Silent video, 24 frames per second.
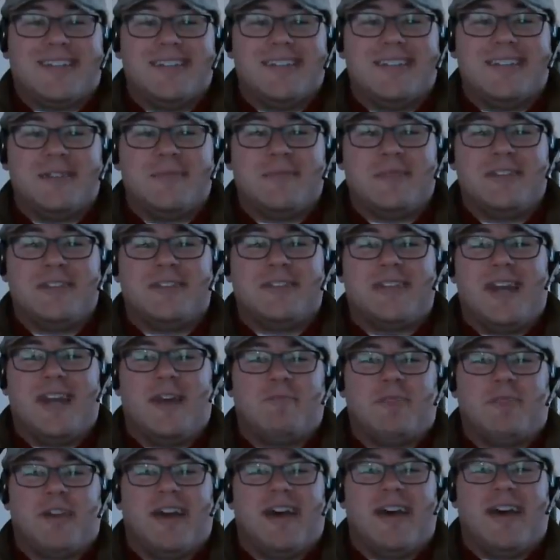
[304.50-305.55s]
to see some of these
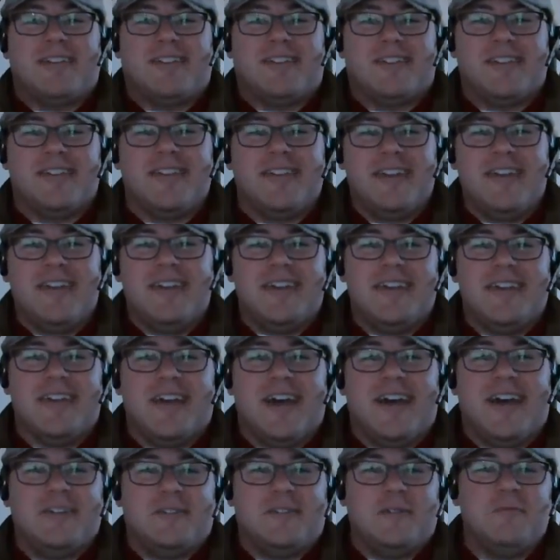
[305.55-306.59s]
depth guys and,
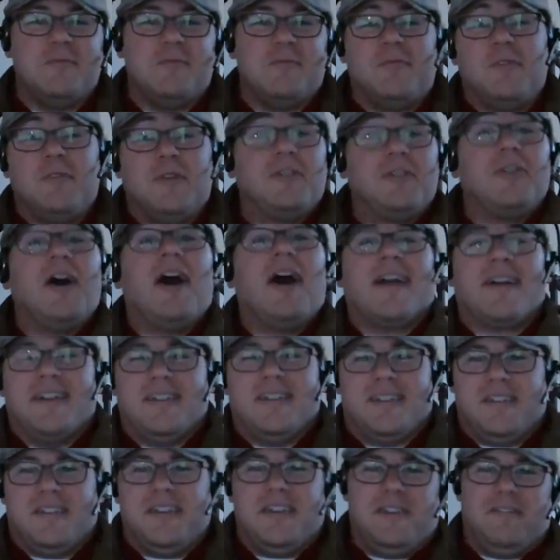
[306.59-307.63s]
and guys who you're not
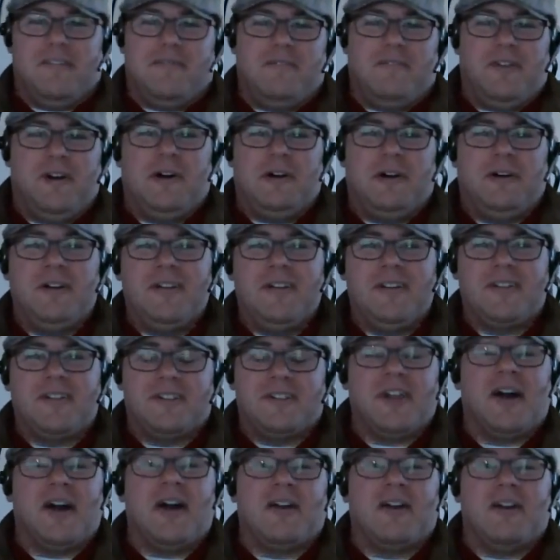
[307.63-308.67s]
going to see in the fall
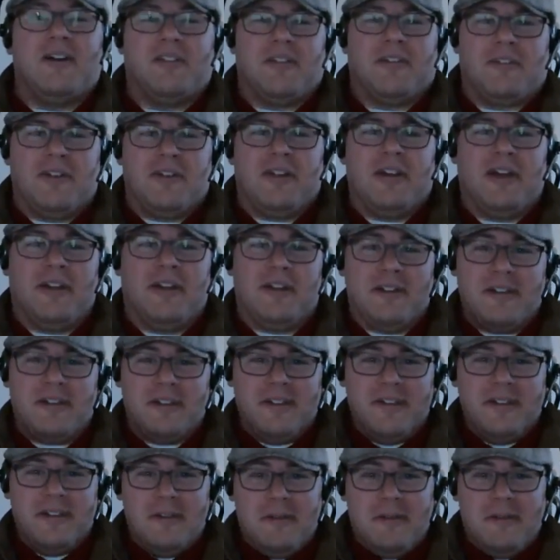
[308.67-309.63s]
star on the gridiron.